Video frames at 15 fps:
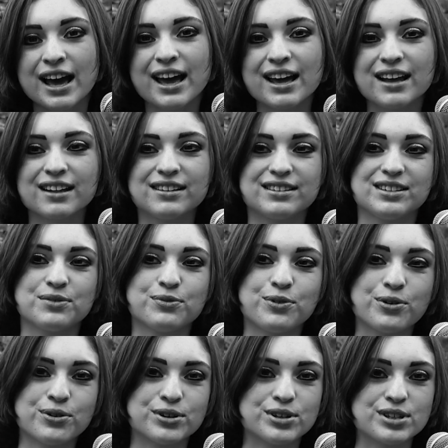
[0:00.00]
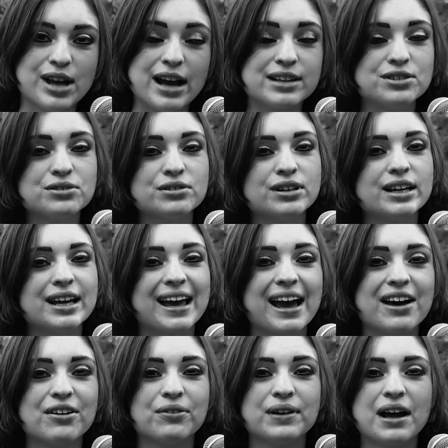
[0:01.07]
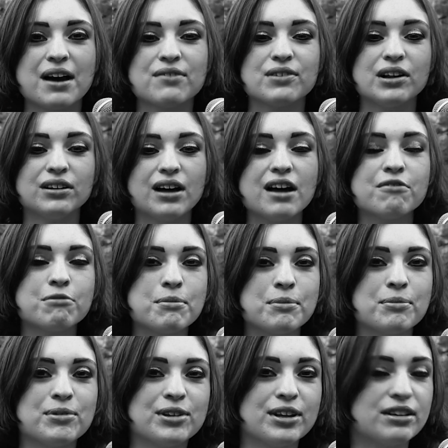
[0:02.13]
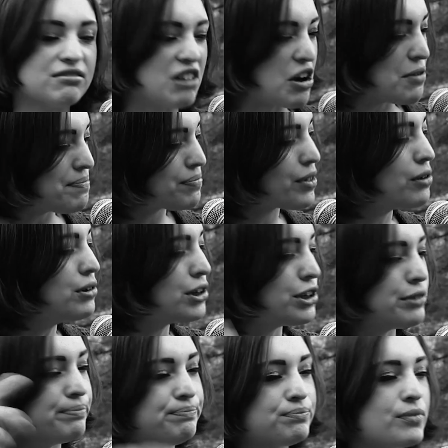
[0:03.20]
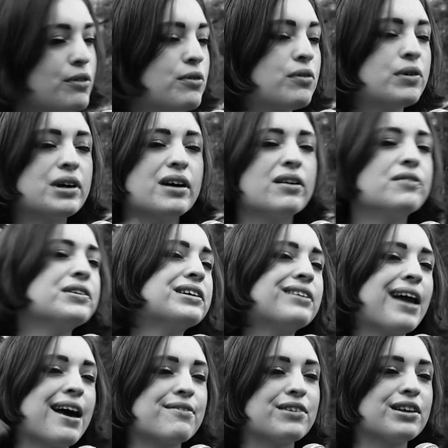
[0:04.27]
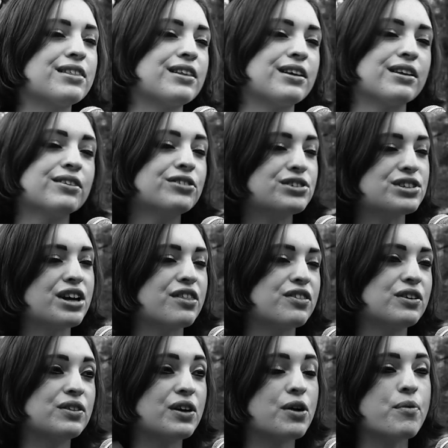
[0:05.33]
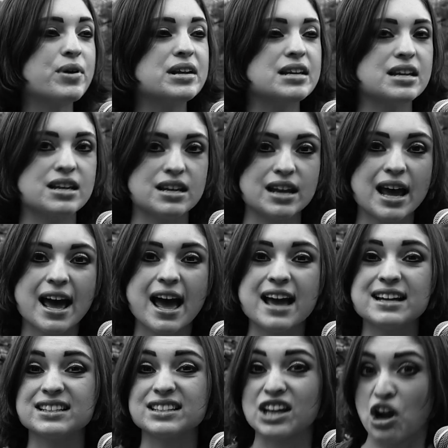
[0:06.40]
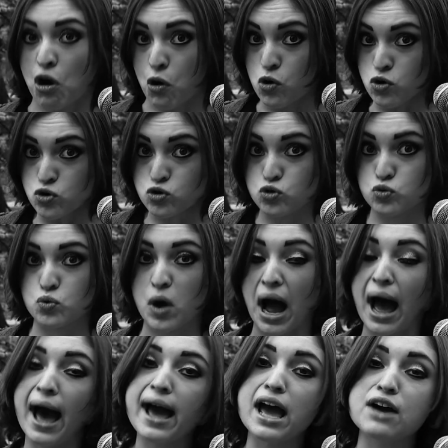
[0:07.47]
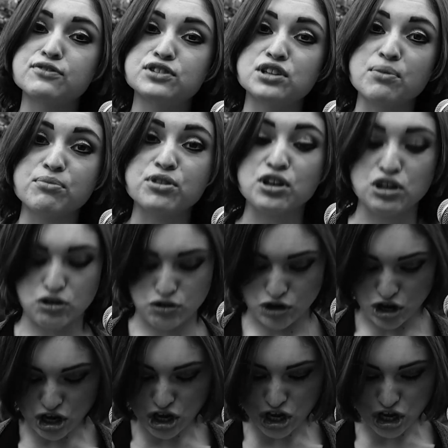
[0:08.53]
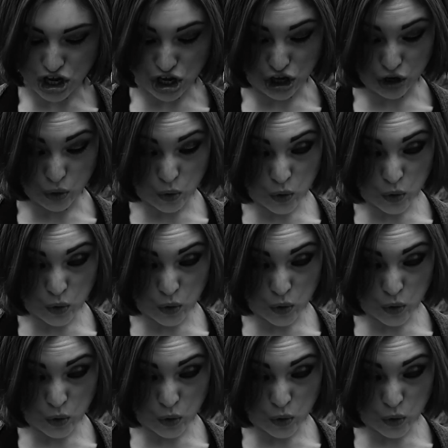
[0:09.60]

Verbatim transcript: And of course, I do like how we have a lot of people be like, no, we're good. We, we don't have anything. There's nothing there we need. And he's like, ooh, I have something you need.